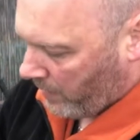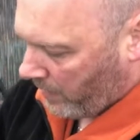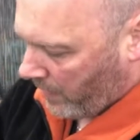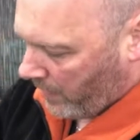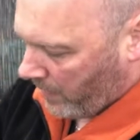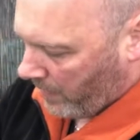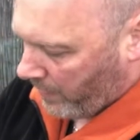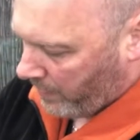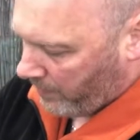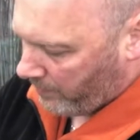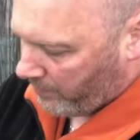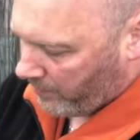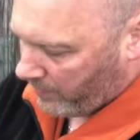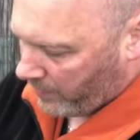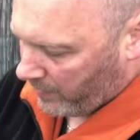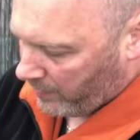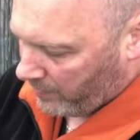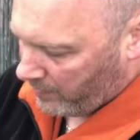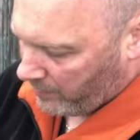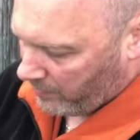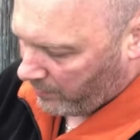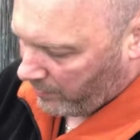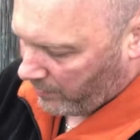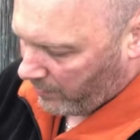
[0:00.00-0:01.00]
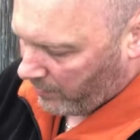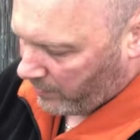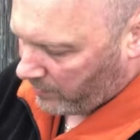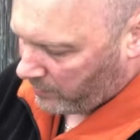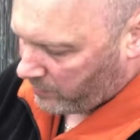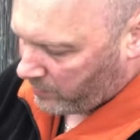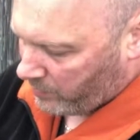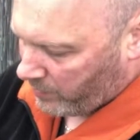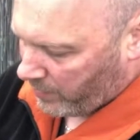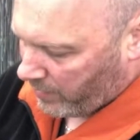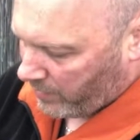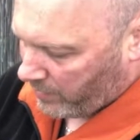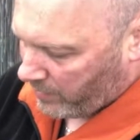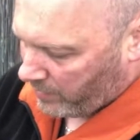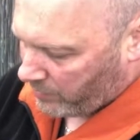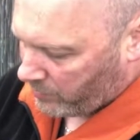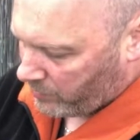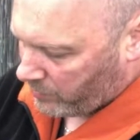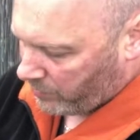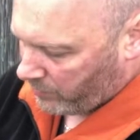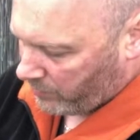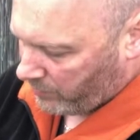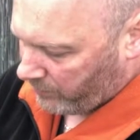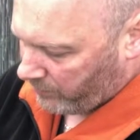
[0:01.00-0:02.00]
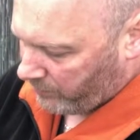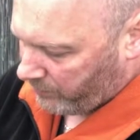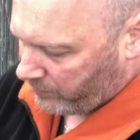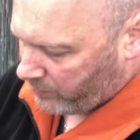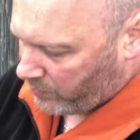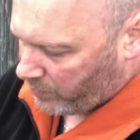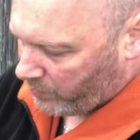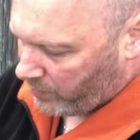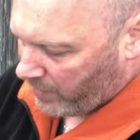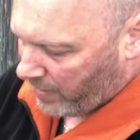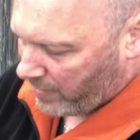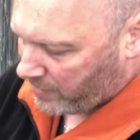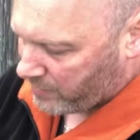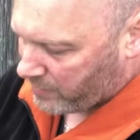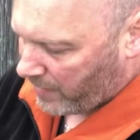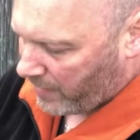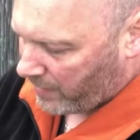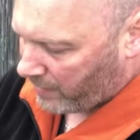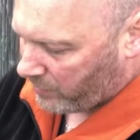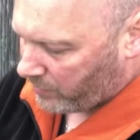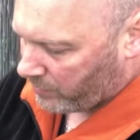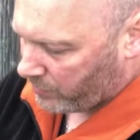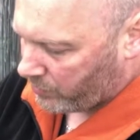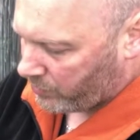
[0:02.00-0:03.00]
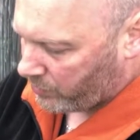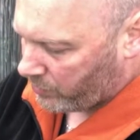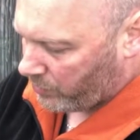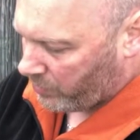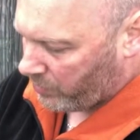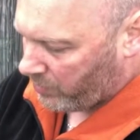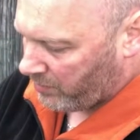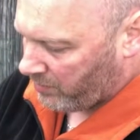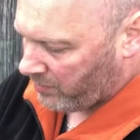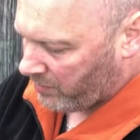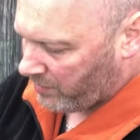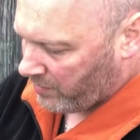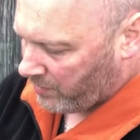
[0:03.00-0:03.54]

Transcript: I'll do it on a sort of 2-year cycle, so